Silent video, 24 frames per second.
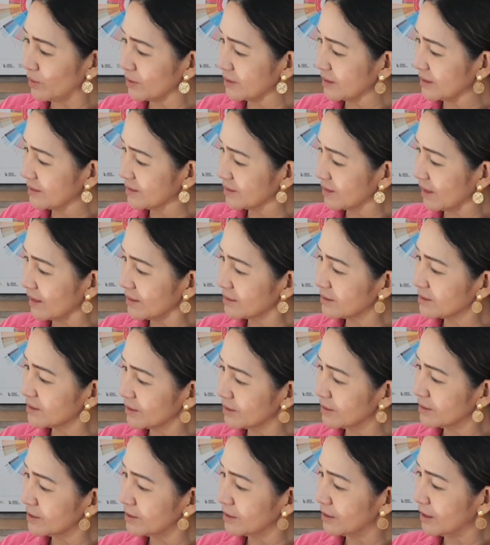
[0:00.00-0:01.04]
it's got
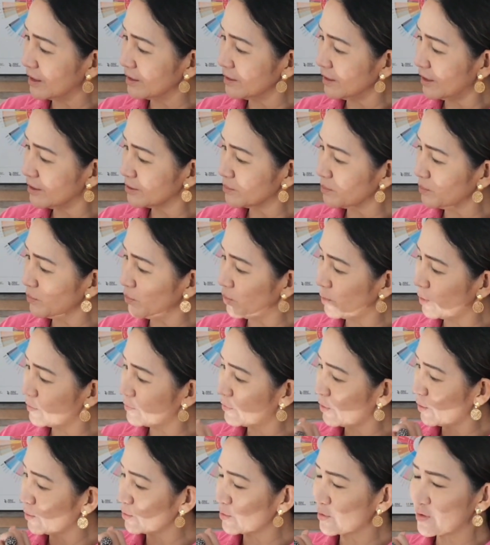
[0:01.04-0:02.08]
a lot more of
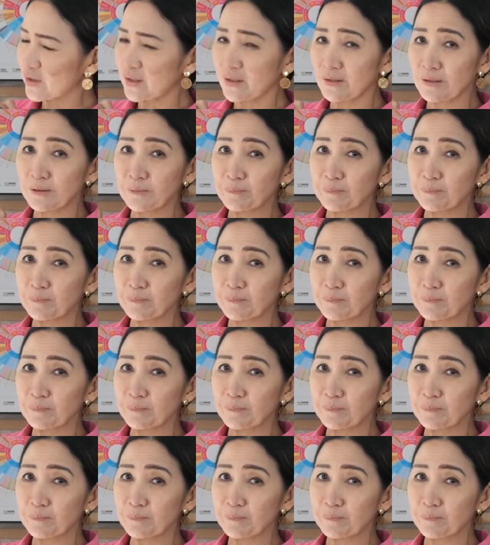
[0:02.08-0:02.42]
those